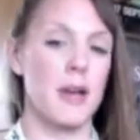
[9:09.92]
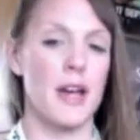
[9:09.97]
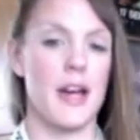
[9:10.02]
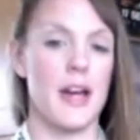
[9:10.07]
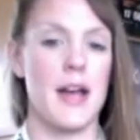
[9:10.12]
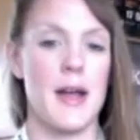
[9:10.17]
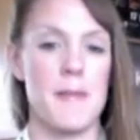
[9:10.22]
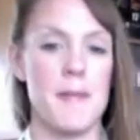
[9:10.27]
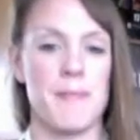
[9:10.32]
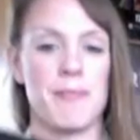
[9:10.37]

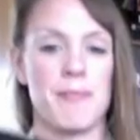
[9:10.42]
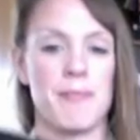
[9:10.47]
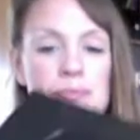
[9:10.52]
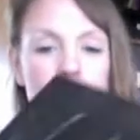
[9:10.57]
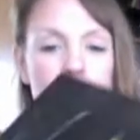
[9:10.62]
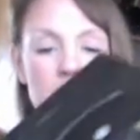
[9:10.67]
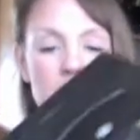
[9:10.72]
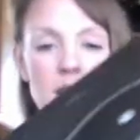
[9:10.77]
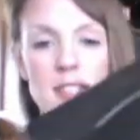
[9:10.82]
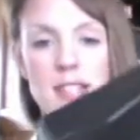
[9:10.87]
a
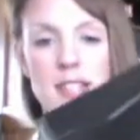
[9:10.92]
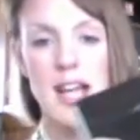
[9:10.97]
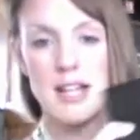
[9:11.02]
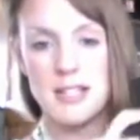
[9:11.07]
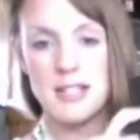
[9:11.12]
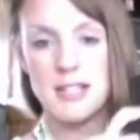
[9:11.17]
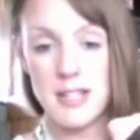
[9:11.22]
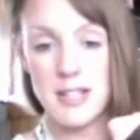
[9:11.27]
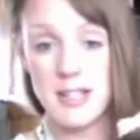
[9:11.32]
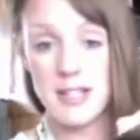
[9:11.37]

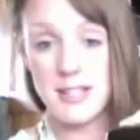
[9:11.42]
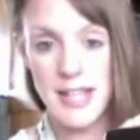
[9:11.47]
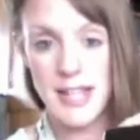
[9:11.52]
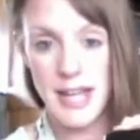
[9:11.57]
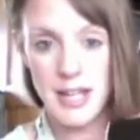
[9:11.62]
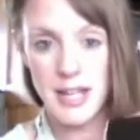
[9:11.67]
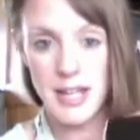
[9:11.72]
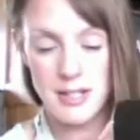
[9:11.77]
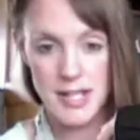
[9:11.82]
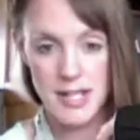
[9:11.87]

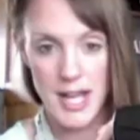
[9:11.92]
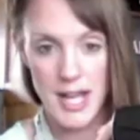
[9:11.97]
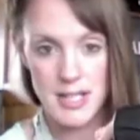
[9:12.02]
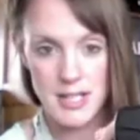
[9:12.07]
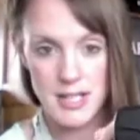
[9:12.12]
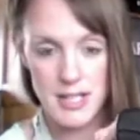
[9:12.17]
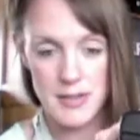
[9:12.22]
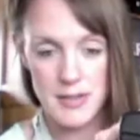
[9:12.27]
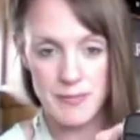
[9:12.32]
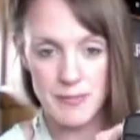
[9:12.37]
Sega
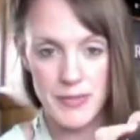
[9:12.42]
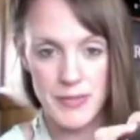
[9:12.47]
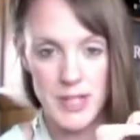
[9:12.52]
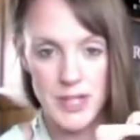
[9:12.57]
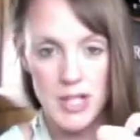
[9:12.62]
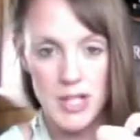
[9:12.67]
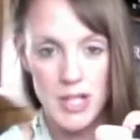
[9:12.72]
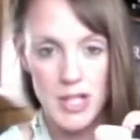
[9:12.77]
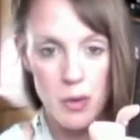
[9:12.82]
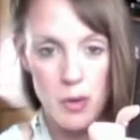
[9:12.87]
Saturn,
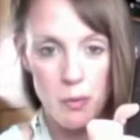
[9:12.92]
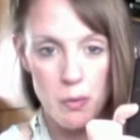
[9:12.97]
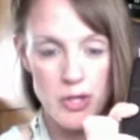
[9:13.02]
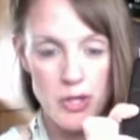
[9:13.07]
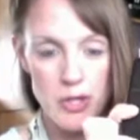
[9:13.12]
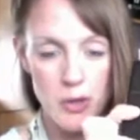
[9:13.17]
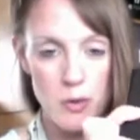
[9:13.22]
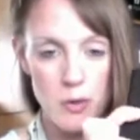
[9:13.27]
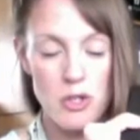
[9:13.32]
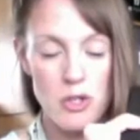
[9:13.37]
with
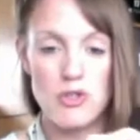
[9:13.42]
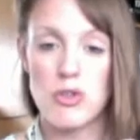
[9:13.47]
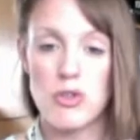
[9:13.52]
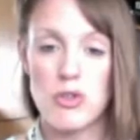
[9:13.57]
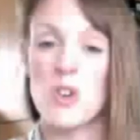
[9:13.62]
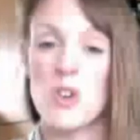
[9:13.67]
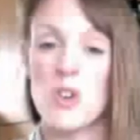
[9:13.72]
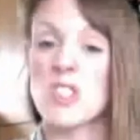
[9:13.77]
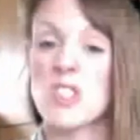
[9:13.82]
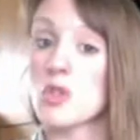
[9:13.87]
2
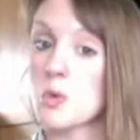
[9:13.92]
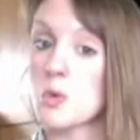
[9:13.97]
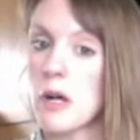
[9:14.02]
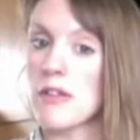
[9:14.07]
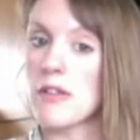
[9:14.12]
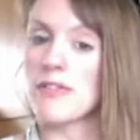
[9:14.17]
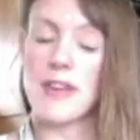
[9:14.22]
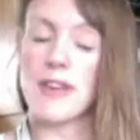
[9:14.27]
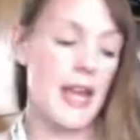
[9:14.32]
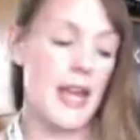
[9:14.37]
controllers and
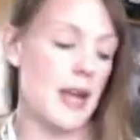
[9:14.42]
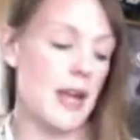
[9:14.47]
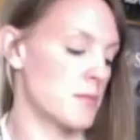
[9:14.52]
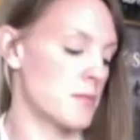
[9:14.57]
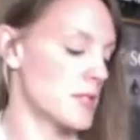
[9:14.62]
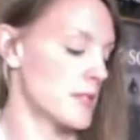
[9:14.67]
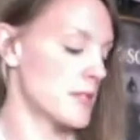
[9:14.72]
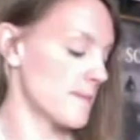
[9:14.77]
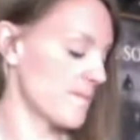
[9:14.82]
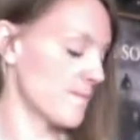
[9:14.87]
12
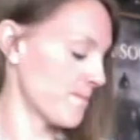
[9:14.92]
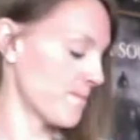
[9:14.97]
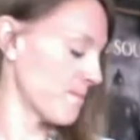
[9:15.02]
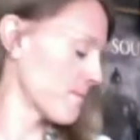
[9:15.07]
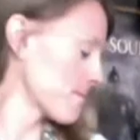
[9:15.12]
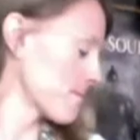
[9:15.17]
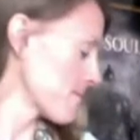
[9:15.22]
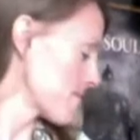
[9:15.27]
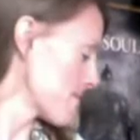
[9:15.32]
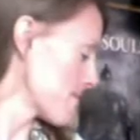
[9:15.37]
games
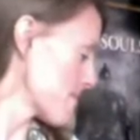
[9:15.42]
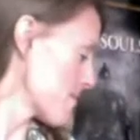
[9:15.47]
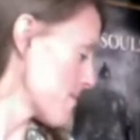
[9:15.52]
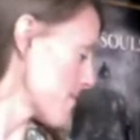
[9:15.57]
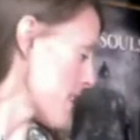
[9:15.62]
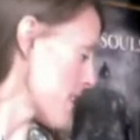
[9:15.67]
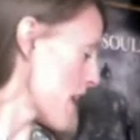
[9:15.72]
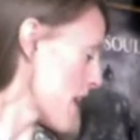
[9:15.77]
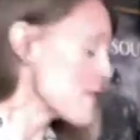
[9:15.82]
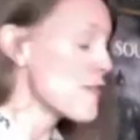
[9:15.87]

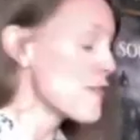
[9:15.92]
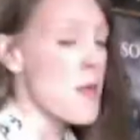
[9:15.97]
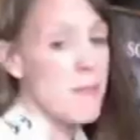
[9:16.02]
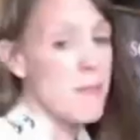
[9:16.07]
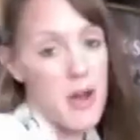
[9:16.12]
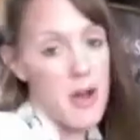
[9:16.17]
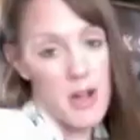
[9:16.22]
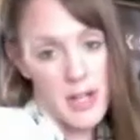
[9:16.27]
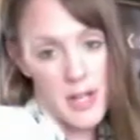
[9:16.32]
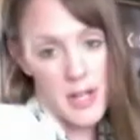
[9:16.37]
for the
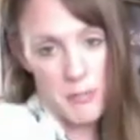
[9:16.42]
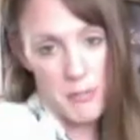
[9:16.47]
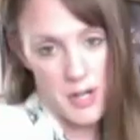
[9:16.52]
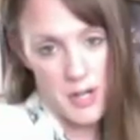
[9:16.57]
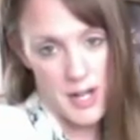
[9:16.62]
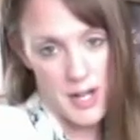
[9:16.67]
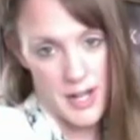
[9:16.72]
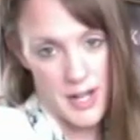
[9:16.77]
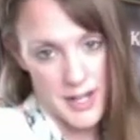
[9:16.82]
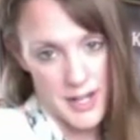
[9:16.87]
bargain
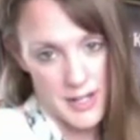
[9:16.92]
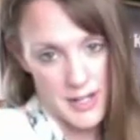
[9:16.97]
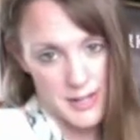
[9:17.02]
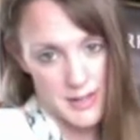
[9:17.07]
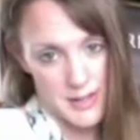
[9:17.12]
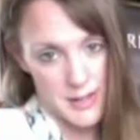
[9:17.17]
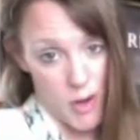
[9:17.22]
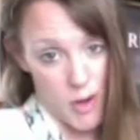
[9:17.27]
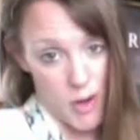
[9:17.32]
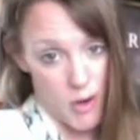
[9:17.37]

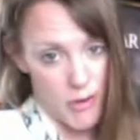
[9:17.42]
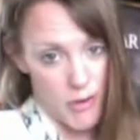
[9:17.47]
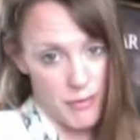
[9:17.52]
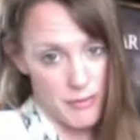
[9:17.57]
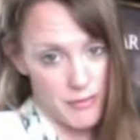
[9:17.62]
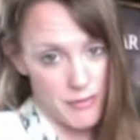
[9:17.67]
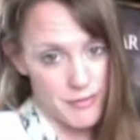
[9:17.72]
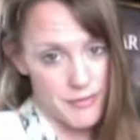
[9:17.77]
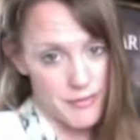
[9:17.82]
price of